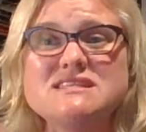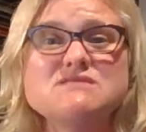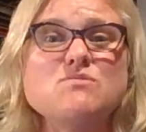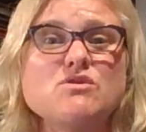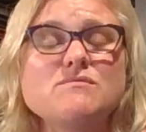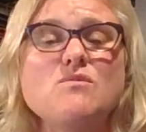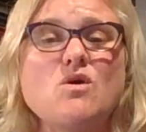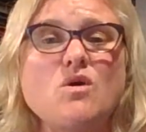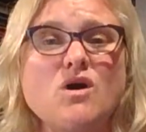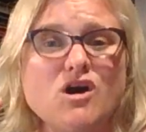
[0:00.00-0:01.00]
there's more and
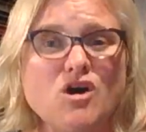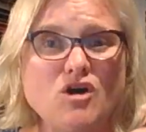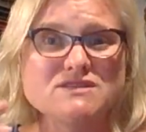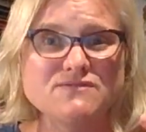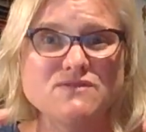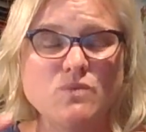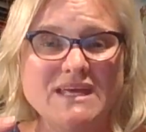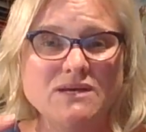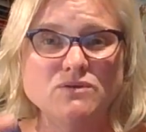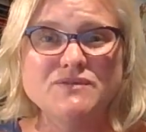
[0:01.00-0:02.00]
more cogs of the wheel